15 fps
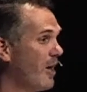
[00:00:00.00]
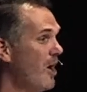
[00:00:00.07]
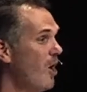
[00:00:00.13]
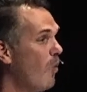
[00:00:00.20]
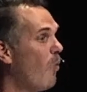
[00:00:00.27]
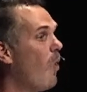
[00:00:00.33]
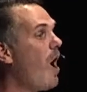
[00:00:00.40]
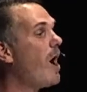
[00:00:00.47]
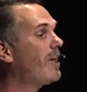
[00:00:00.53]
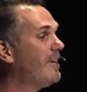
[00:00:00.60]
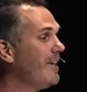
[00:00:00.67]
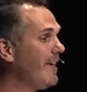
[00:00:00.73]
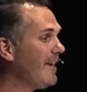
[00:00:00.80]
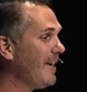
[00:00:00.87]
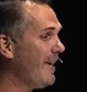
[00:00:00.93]

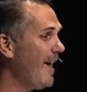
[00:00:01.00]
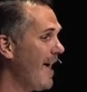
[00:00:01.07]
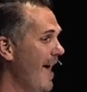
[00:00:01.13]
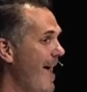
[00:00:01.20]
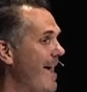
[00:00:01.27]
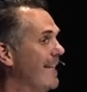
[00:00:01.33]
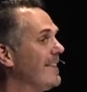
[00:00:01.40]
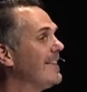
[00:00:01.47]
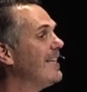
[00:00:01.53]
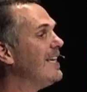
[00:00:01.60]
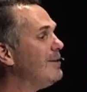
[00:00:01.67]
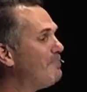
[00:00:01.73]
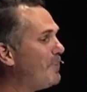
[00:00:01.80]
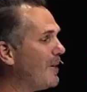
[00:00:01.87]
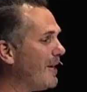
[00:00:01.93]
walking and
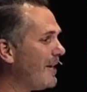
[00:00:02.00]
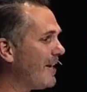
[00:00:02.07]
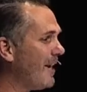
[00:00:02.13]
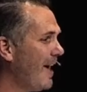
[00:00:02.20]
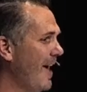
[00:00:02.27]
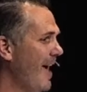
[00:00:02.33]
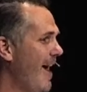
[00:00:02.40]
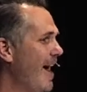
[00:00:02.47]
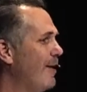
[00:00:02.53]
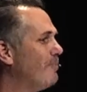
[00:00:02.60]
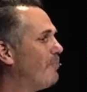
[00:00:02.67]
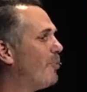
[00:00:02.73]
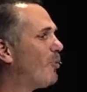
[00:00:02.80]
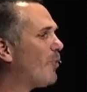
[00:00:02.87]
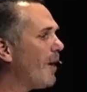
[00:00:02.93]
leaping
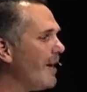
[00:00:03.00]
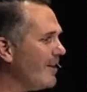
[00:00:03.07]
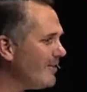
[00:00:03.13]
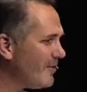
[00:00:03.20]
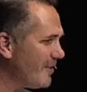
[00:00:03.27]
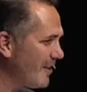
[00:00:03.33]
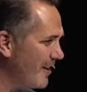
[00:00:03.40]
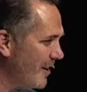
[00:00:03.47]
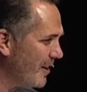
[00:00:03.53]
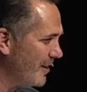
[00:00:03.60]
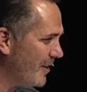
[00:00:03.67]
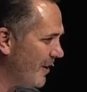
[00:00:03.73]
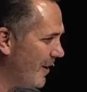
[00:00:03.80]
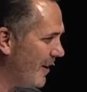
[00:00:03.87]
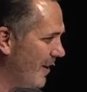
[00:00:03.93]
and praising
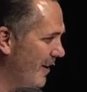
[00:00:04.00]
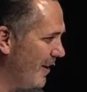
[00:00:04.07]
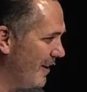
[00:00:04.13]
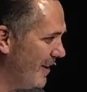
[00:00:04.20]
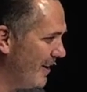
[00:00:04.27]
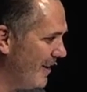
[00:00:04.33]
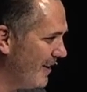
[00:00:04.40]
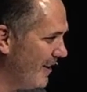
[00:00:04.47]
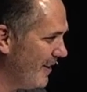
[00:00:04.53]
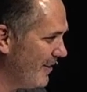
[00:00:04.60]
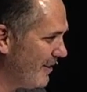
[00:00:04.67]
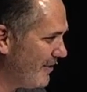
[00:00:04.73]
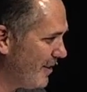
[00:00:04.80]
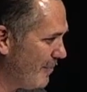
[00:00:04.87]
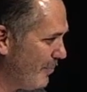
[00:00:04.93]
God in
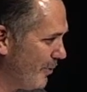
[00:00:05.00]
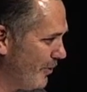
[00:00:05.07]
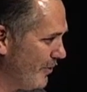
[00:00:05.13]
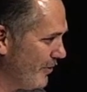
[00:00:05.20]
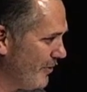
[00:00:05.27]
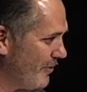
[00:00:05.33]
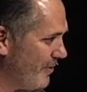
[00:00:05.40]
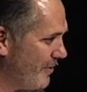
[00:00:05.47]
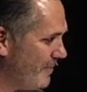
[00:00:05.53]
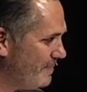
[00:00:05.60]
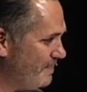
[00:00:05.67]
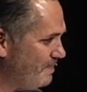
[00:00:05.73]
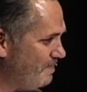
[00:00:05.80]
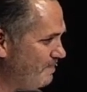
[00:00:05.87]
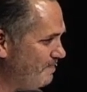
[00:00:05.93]
the temples.
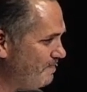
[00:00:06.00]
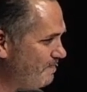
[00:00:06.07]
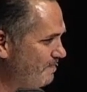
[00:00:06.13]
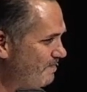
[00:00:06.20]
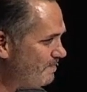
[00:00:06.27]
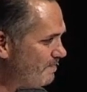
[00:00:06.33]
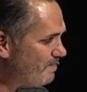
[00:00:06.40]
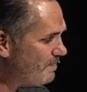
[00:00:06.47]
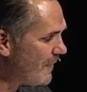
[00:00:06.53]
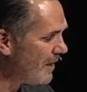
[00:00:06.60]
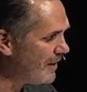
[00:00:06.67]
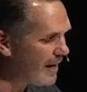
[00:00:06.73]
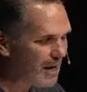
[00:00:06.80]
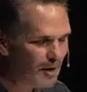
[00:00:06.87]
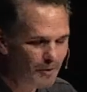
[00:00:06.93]

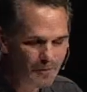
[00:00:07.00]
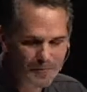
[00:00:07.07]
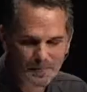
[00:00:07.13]
Now,